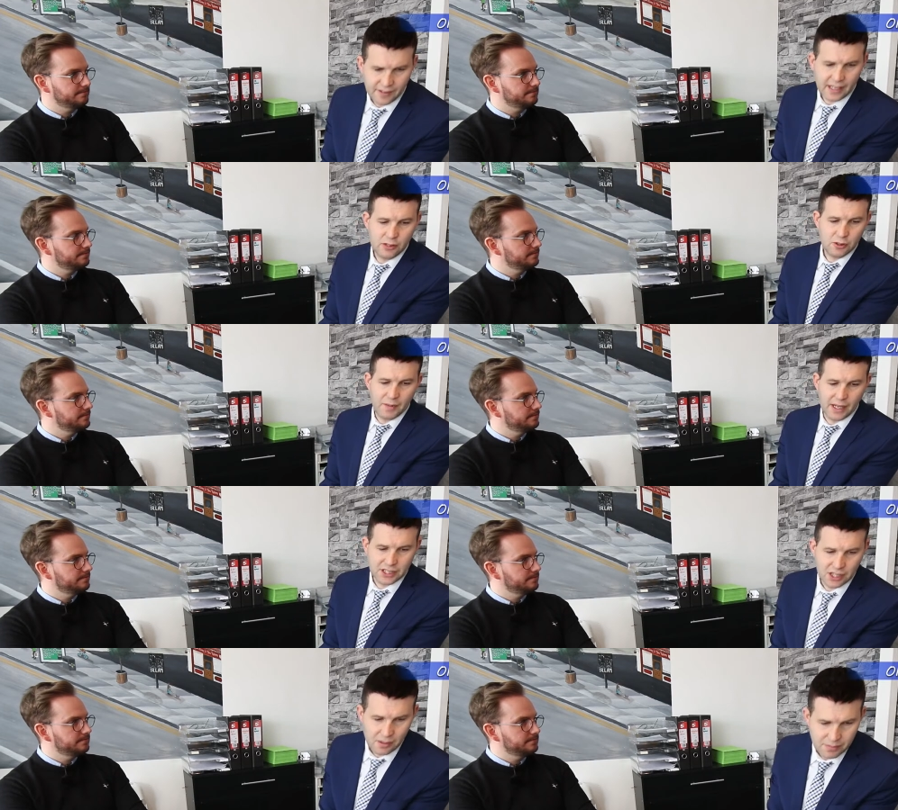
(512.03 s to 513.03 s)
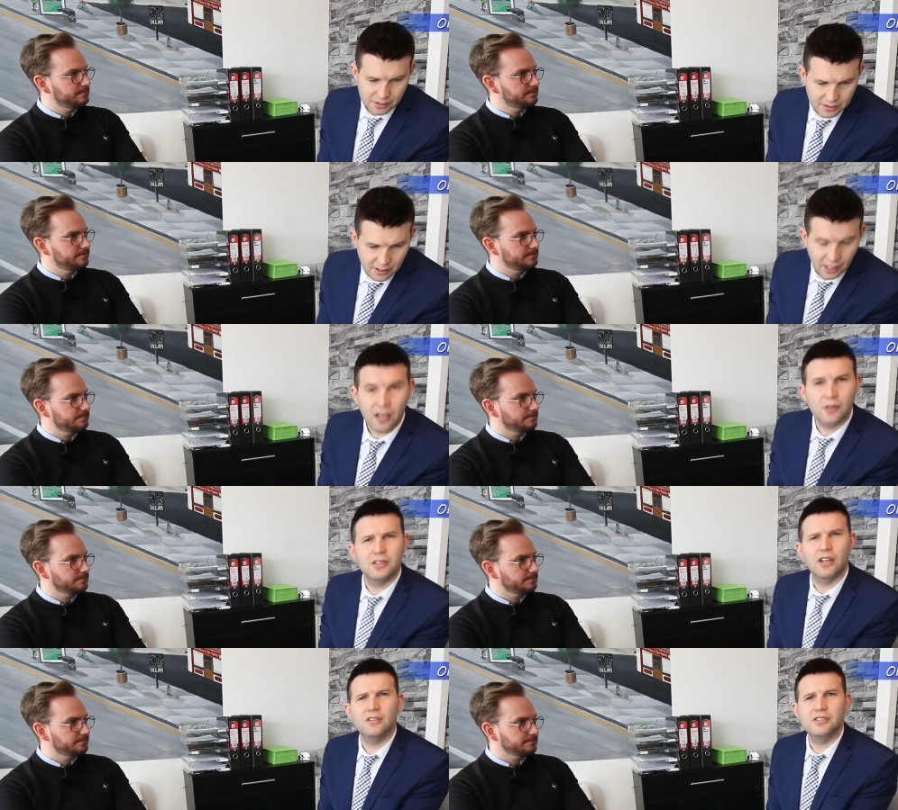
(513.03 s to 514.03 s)
Speaker 1: I lose my job, I hope you're
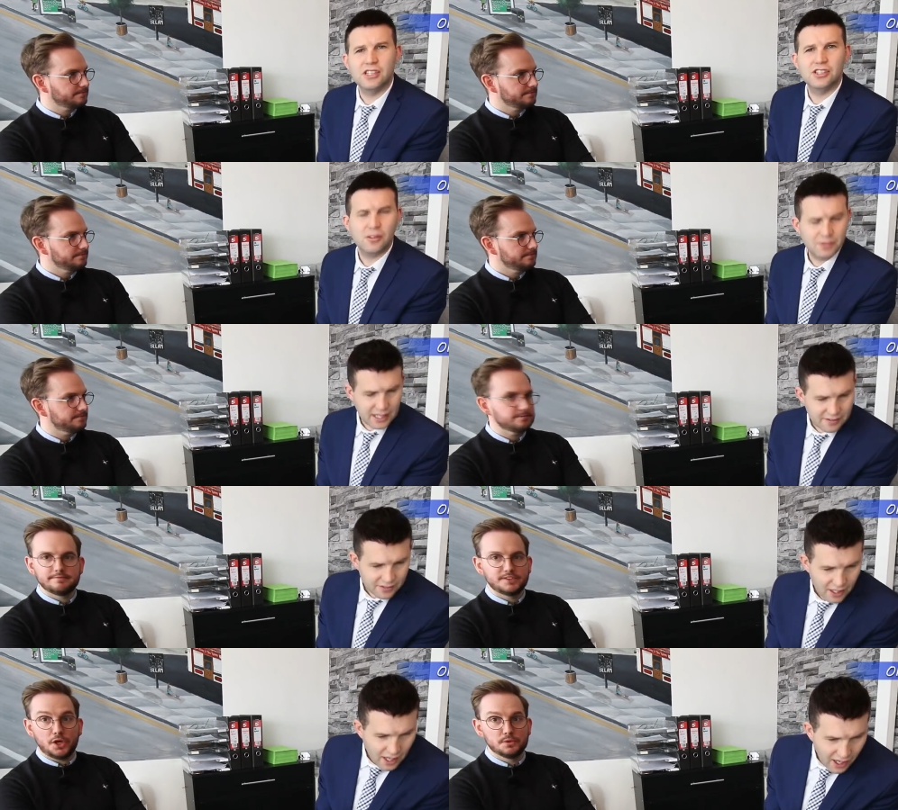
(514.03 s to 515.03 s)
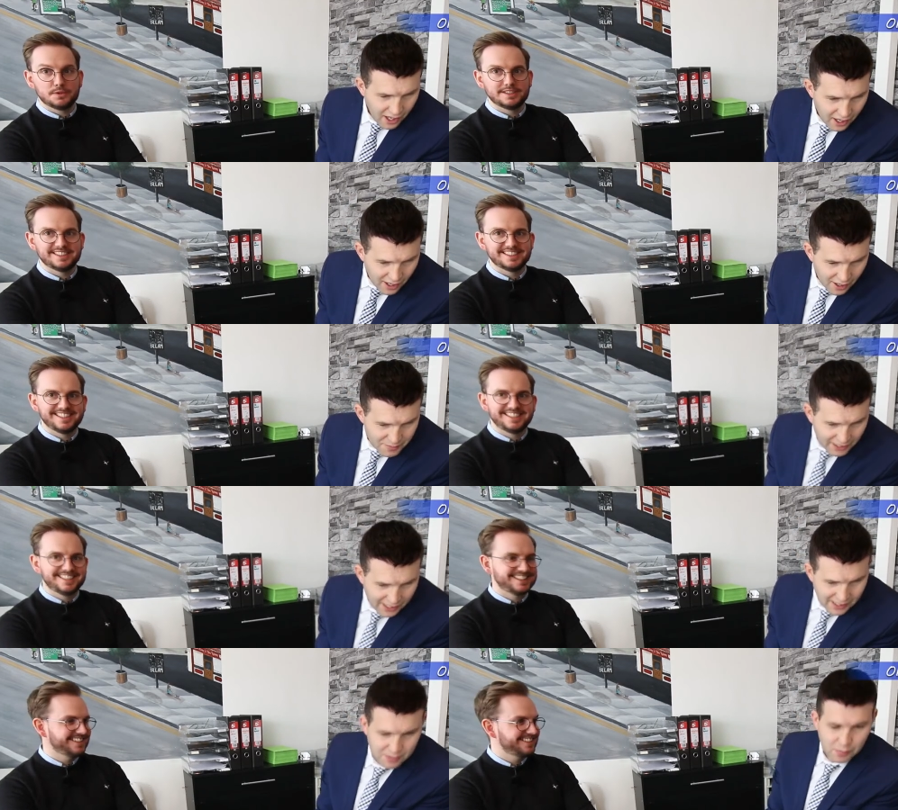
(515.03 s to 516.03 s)
not losing your job, Dave.
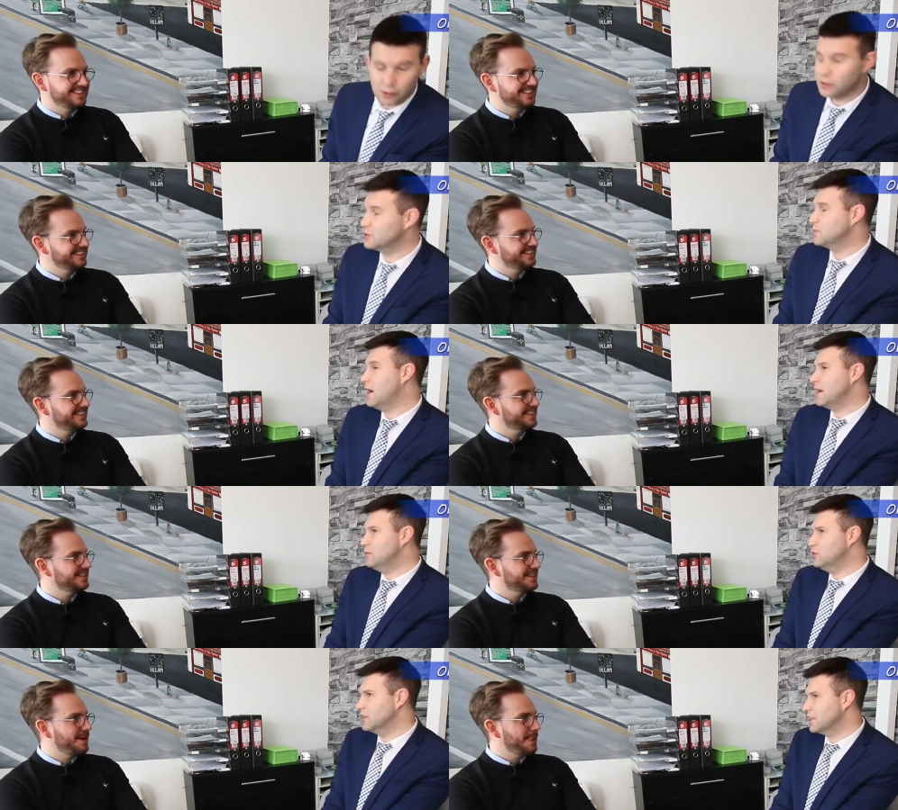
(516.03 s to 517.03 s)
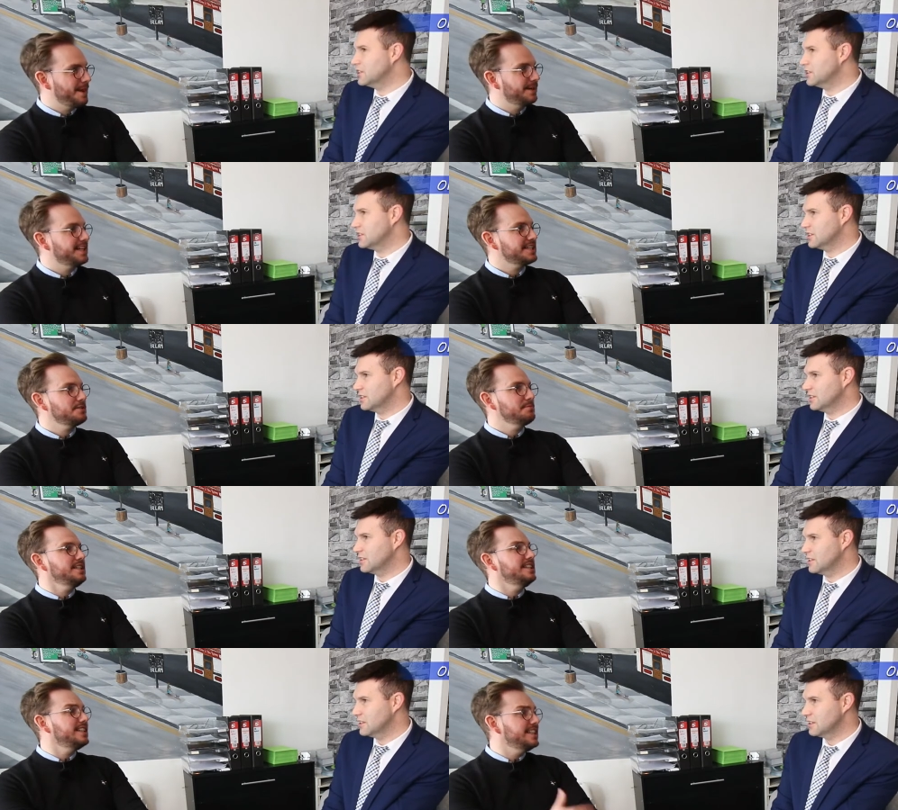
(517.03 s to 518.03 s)
Can I pause my mortgage?
Speaker 2: That's
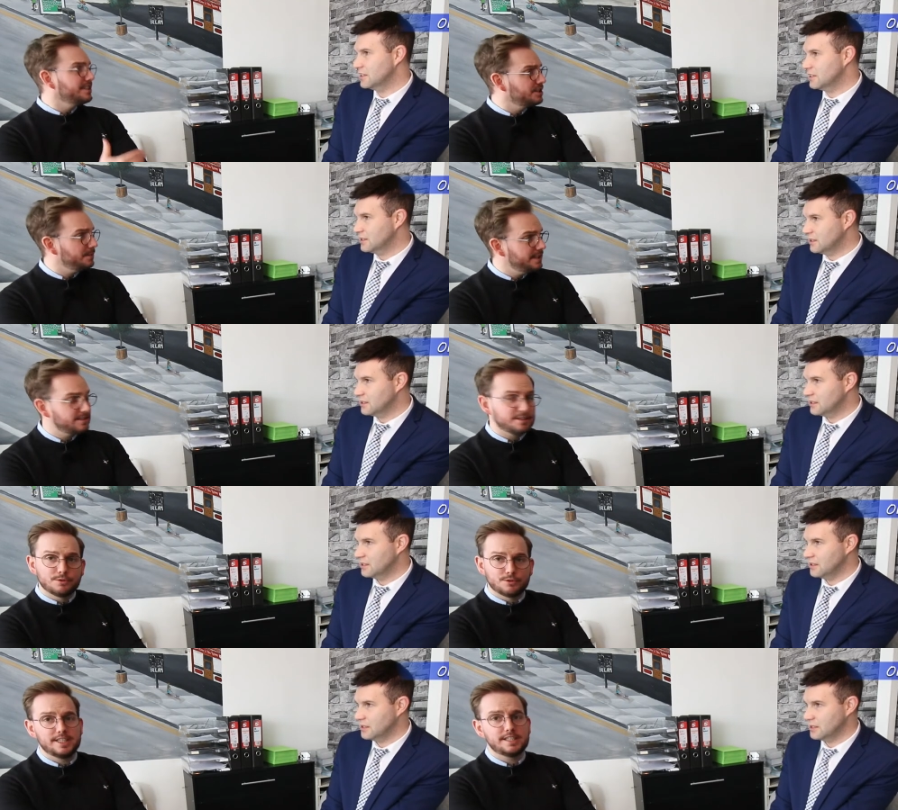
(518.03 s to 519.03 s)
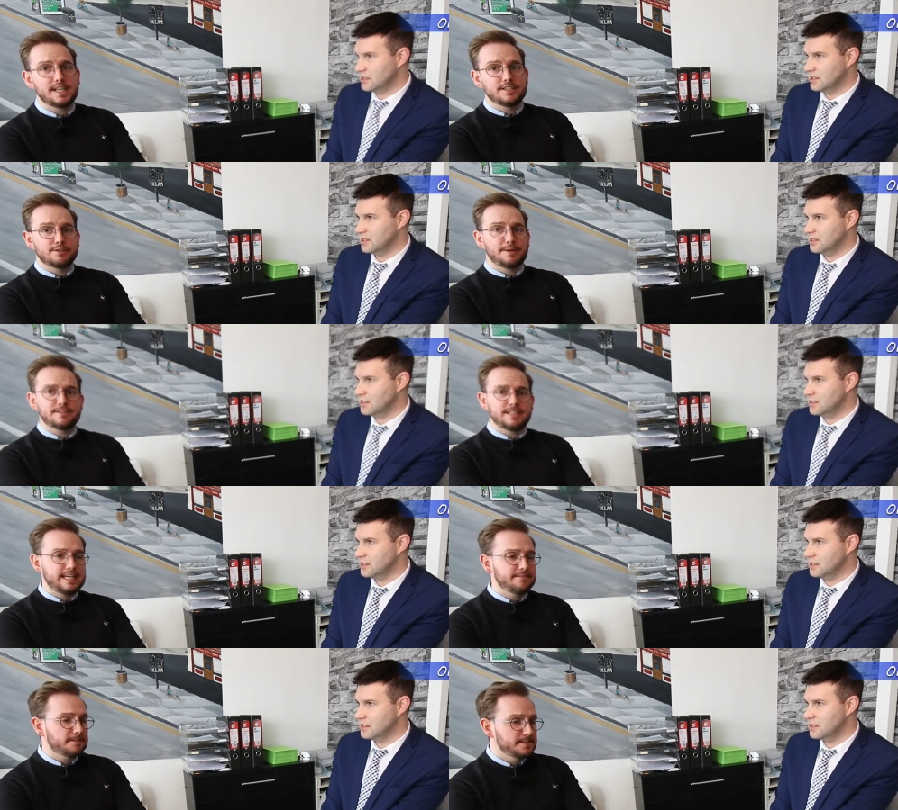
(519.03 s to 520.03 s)
something you'd need to speak to the mortgage lender about,
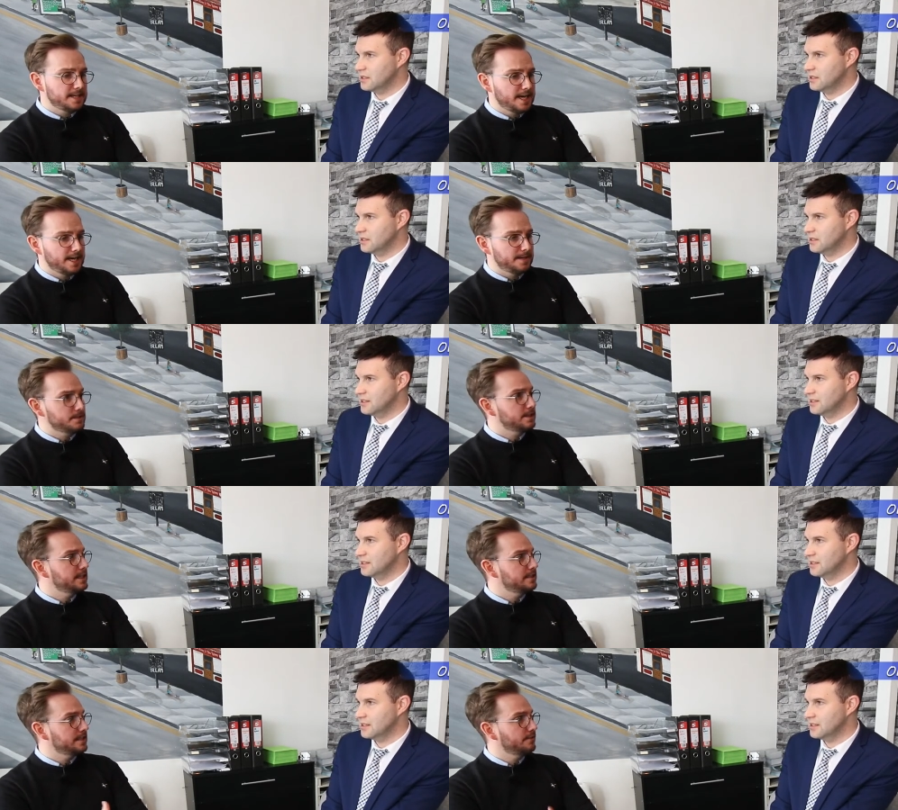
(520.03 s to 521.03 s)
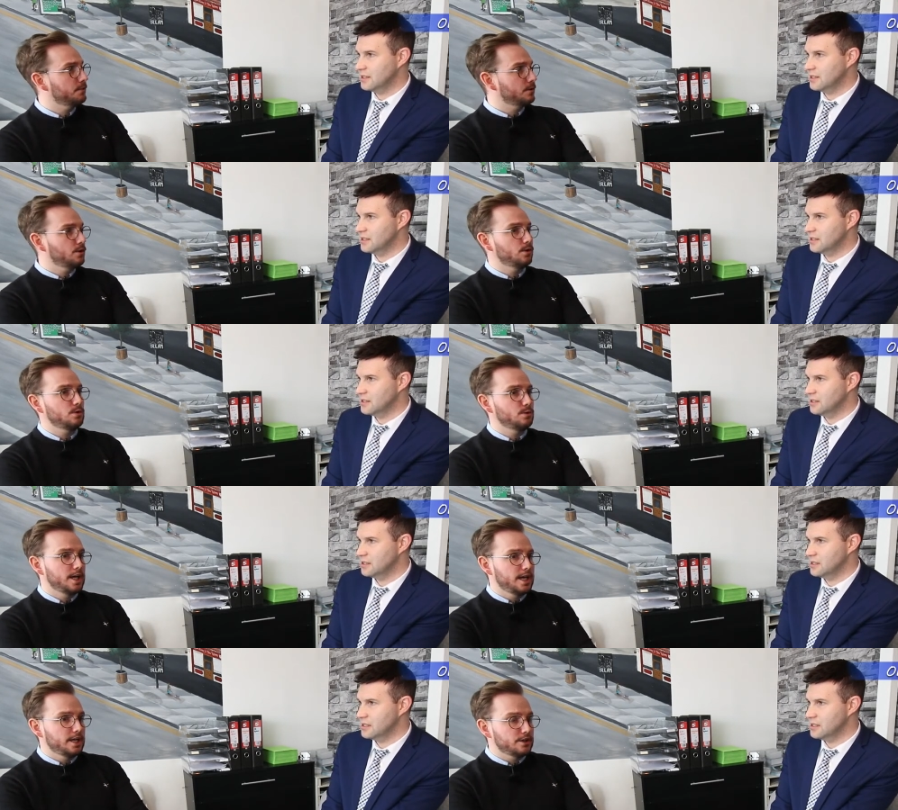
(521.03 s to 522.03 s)
Dave. You'd need to give them a call.
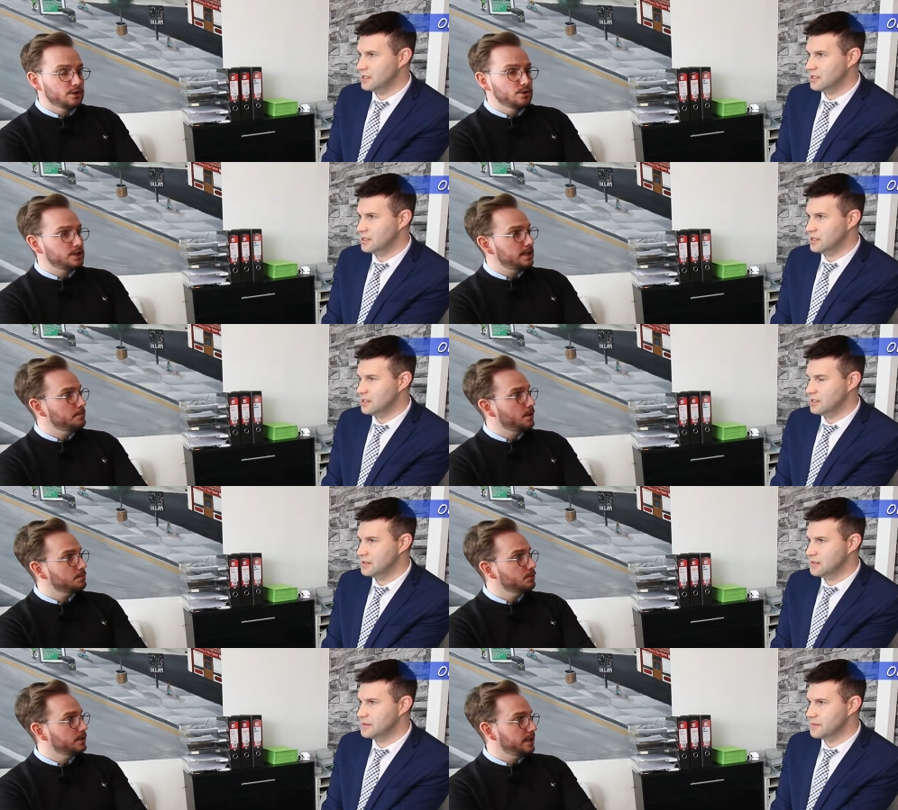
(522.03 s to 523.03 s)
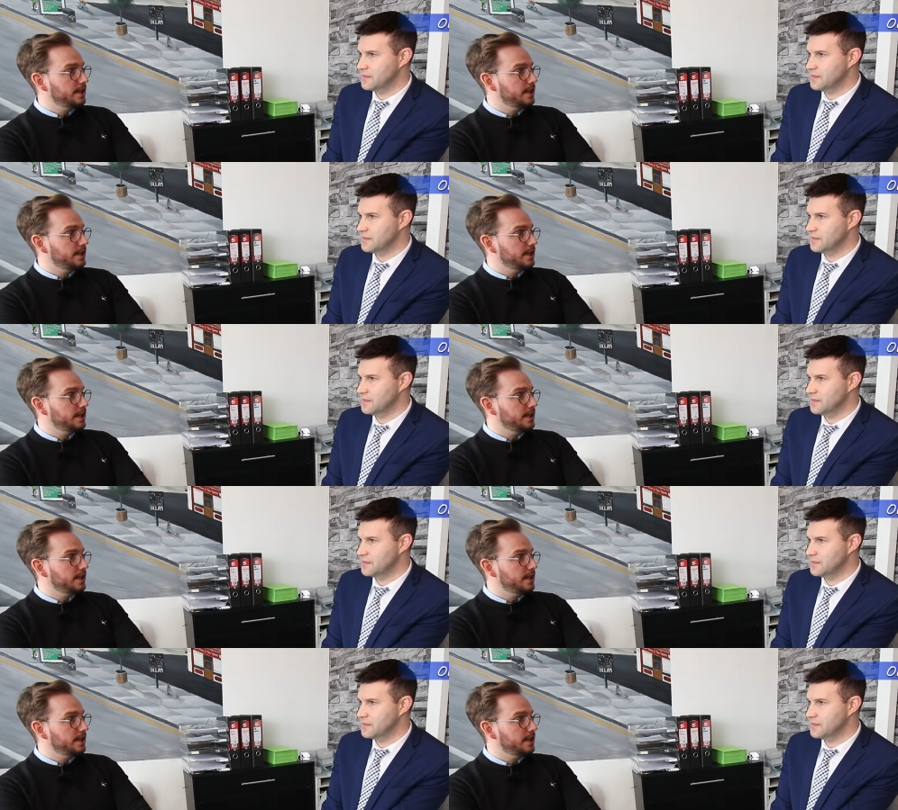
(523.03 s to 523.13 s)
Usually most mortgage